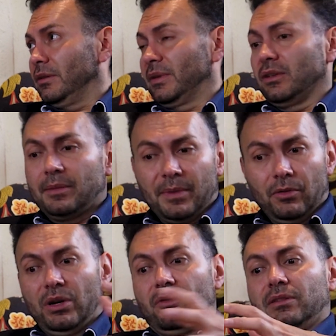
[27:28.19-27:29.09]
Because
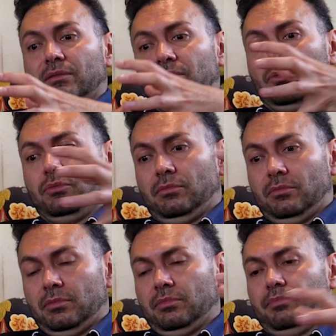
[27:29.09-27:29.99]
we were so
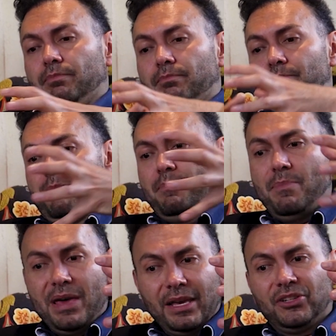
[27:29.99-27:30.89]

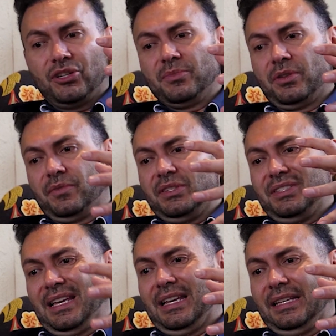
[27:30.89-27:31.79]
big in terms of the
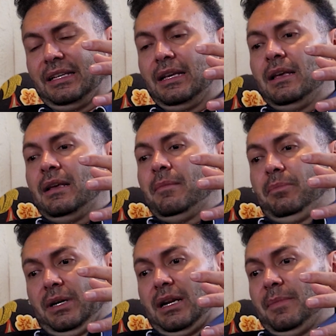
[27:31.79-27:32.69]
state,
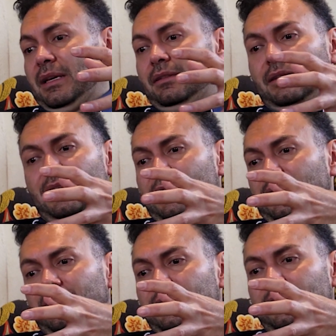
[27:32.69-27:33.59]
but
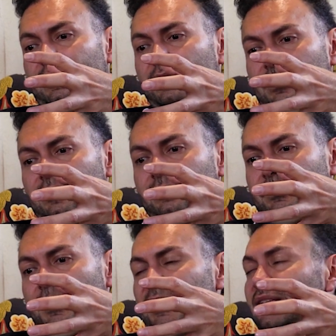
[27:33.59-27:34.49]

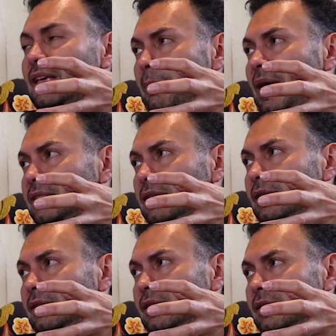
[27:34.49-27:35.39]
the
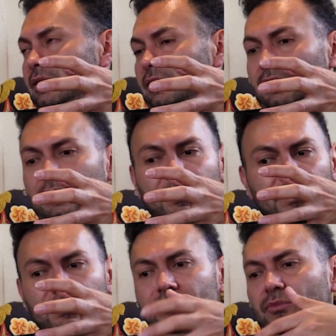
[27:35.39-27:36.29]
capacity is
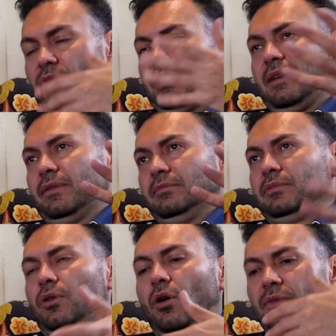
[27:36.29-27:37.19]
we have
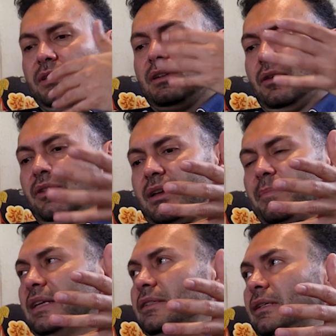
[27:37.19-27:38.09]
over our
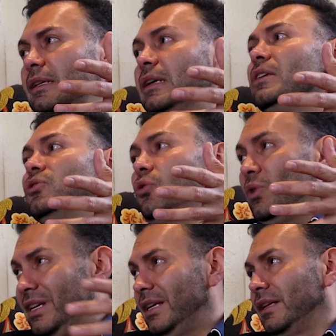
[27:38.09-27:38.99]
capacity, so
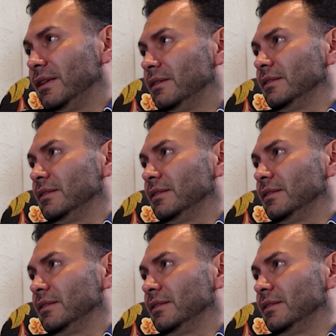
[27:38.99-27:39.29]
we need